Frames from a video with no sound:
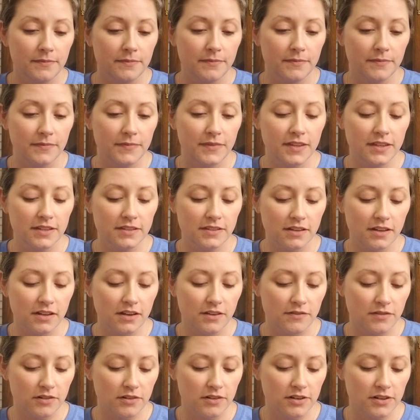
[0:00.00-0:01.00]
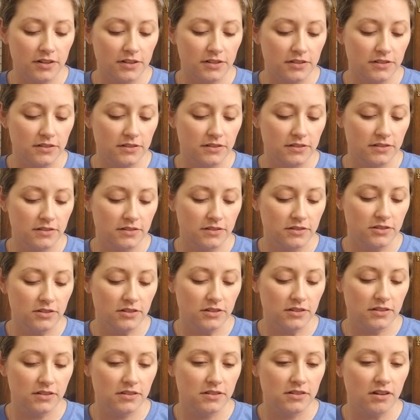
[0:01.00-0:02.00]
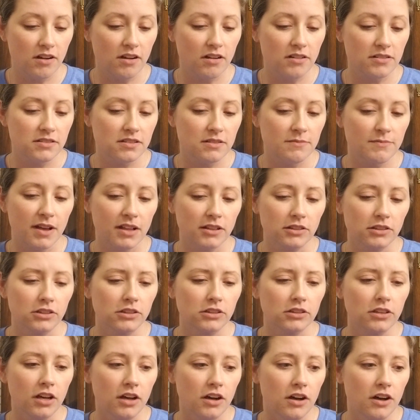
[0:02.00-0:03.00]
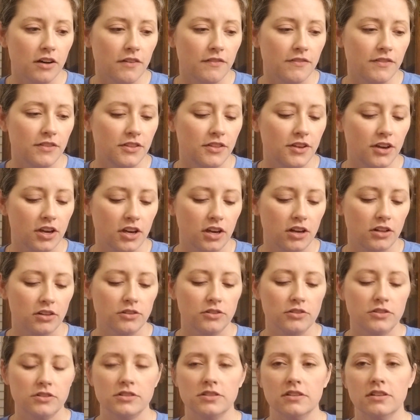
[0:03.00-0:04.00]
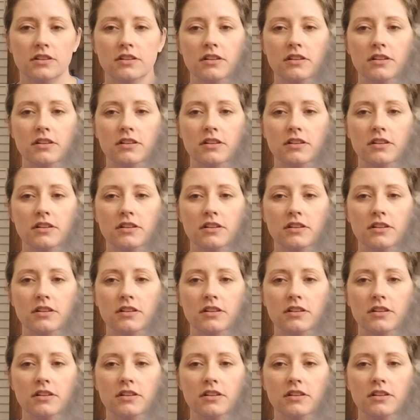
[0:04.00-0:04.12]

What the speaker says: This cover is just awesome. I love the colors in